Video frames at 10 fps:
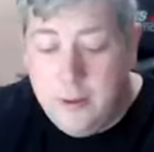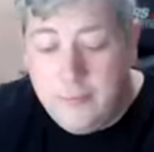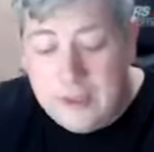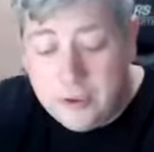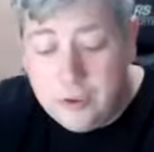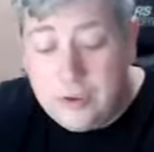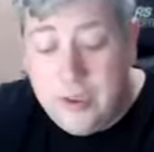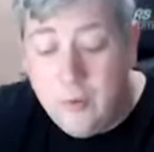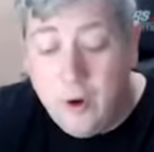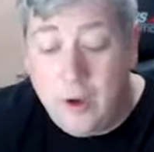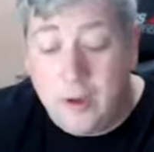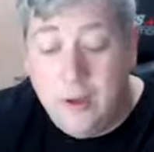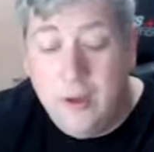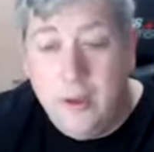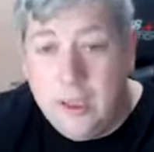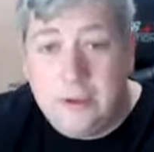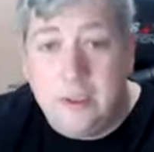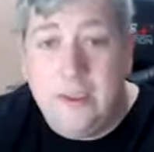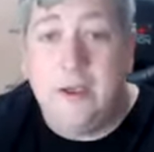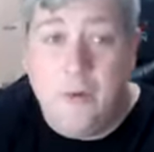That's good teamwork. As the
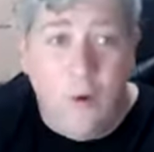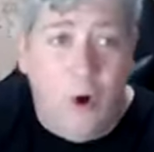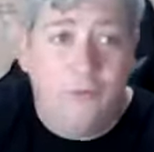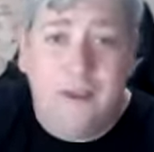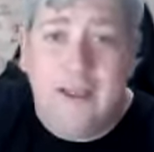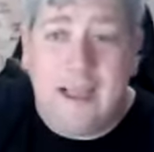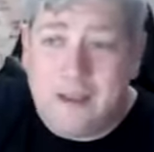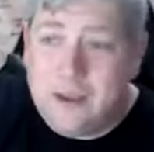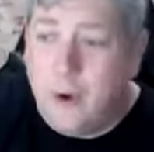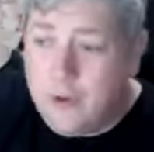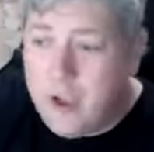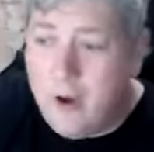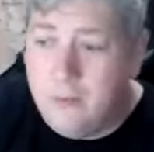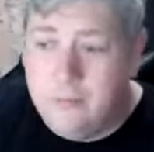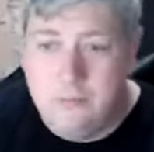leader, you often get to score the goal.